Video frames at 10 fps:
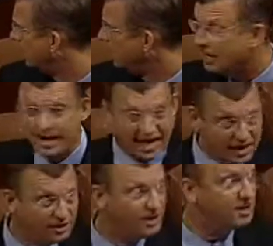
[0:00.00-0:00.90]
An
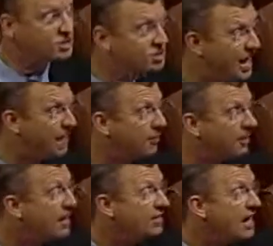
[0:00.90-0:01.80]
atheist chaplain?
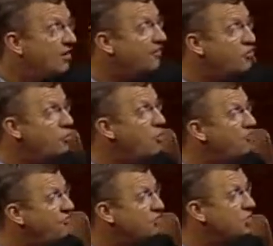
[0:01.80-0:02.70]
Now, if you
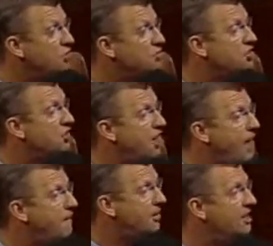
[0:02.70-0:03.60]
choose to
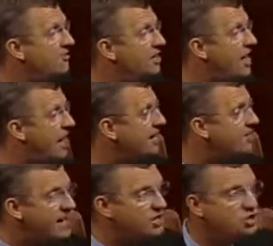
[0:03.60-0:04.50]
not believe in God,
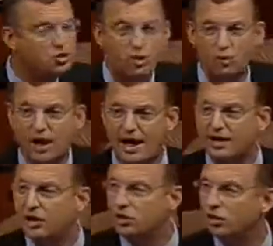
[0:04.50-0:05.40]
that is your right.
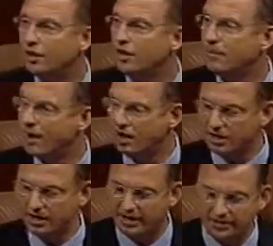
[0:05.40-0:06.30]
You're in
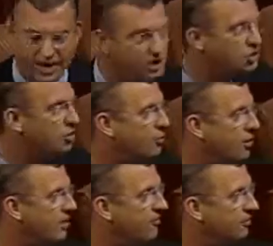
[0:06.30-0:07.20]
America, and that is your
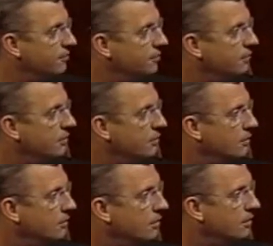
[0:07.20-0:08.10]
belief.
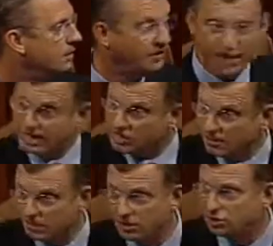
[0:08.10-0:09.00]
And that is
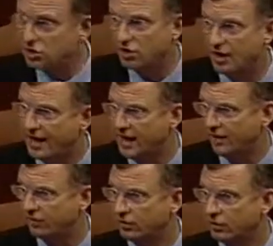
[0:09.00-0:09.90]
something that you can have.